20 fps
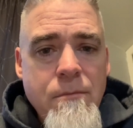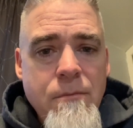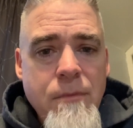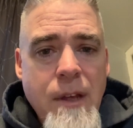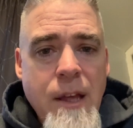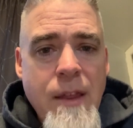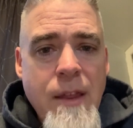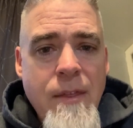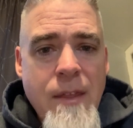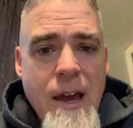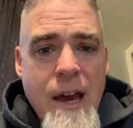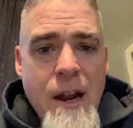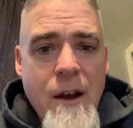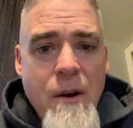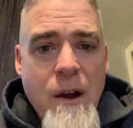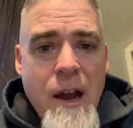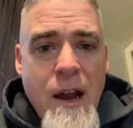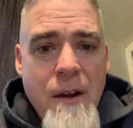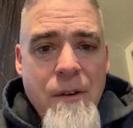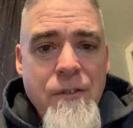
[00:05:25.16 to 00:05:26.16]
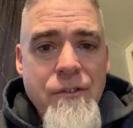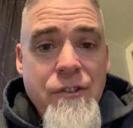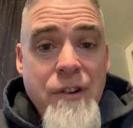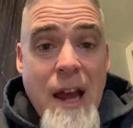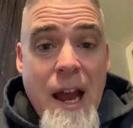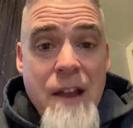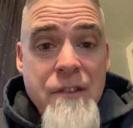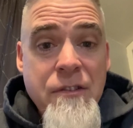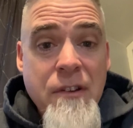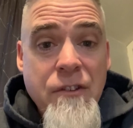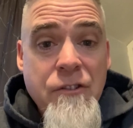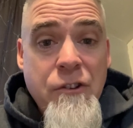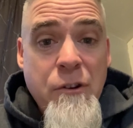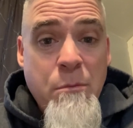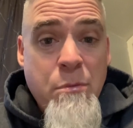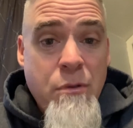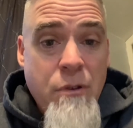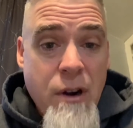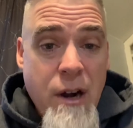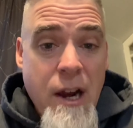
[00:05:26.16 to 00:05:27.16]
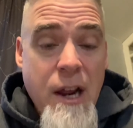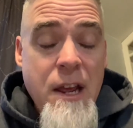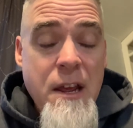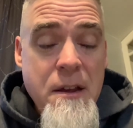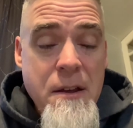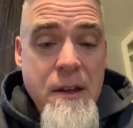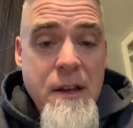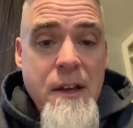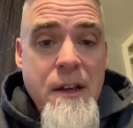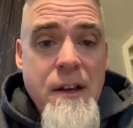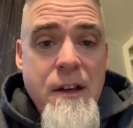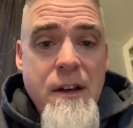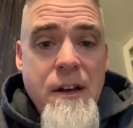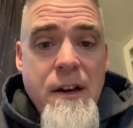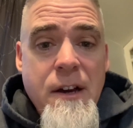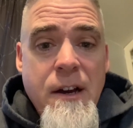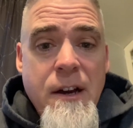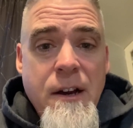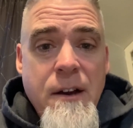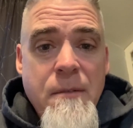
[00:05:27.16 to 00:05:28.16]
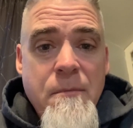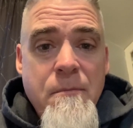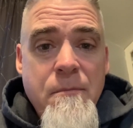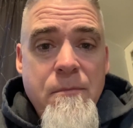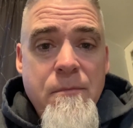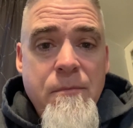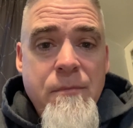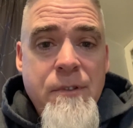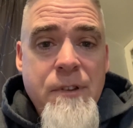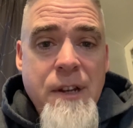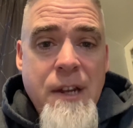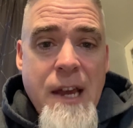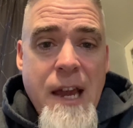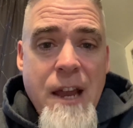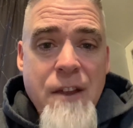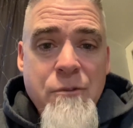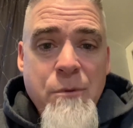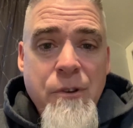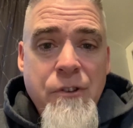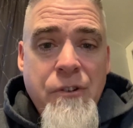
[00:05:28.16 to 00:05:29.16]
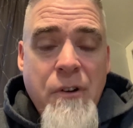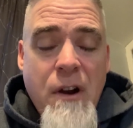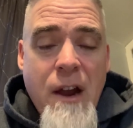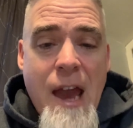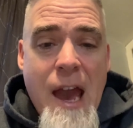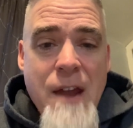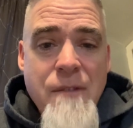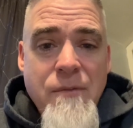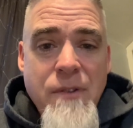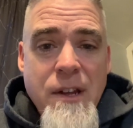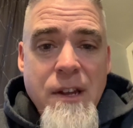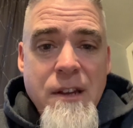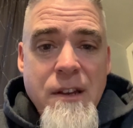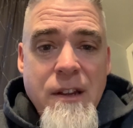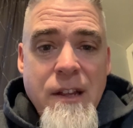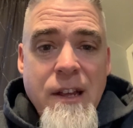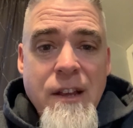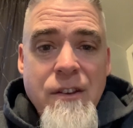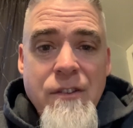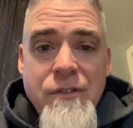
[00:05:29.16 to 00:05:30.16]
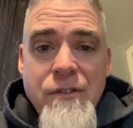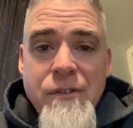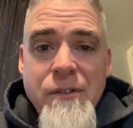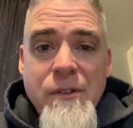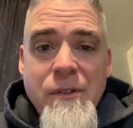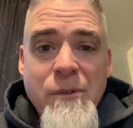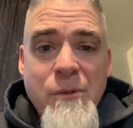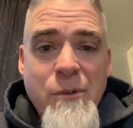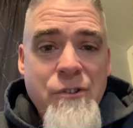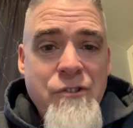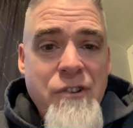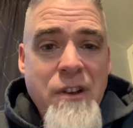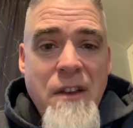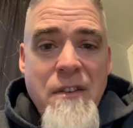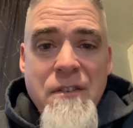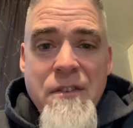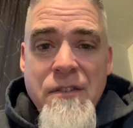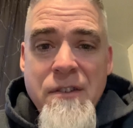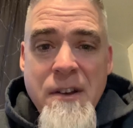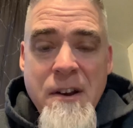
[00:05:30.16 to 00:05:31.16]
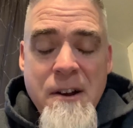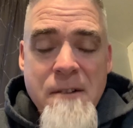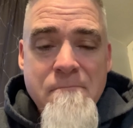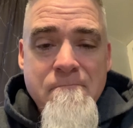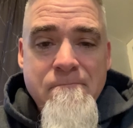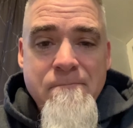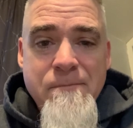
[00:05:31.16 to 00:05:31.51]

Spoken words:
in that, I'll just ask us to pray today as we start Advent is, Lord Jesus, come.